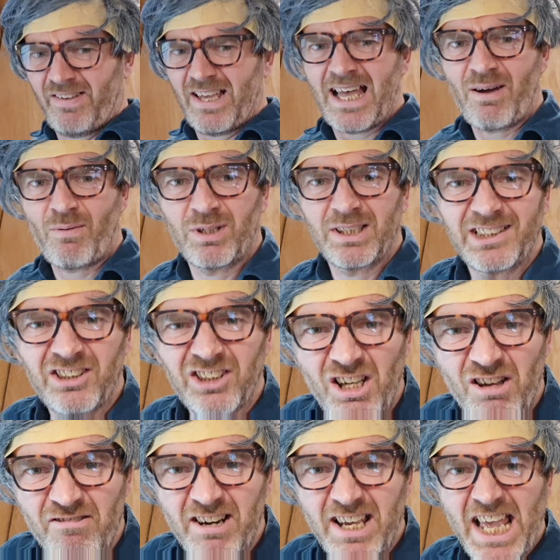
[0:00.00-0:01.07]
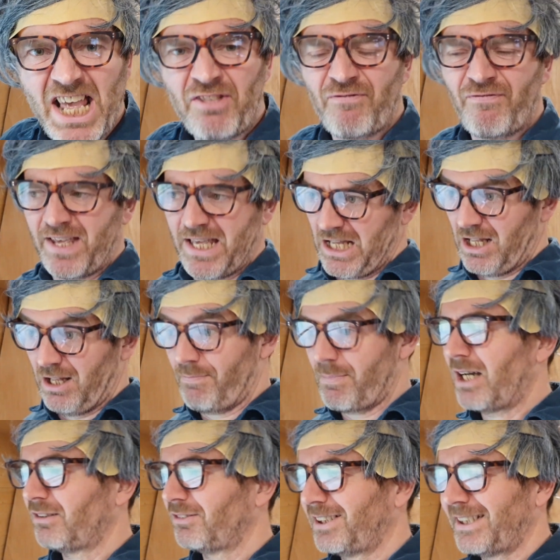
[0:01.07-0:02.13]
If I want to read
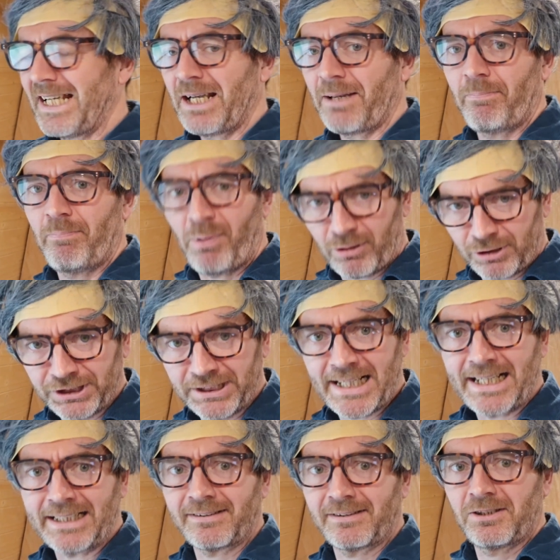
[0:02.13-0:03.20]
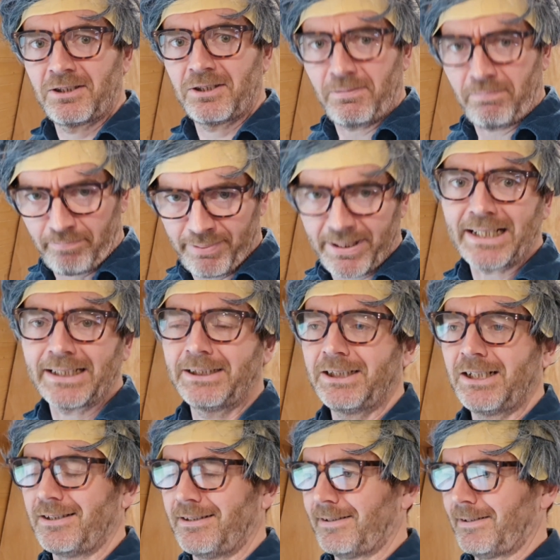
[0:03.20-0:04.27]
film, I'll take Bosch Last
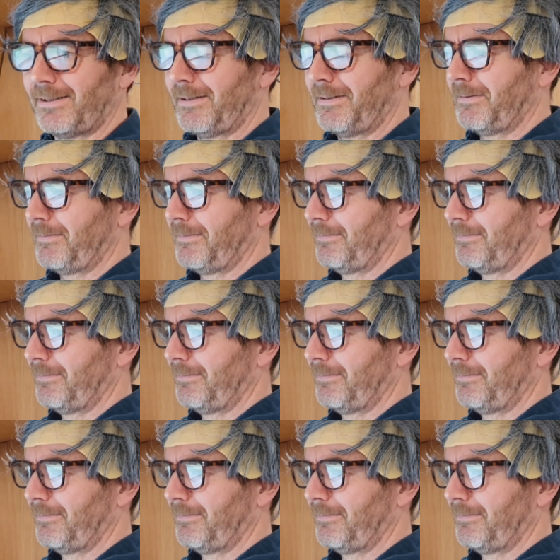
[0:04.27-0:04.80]
Pictures.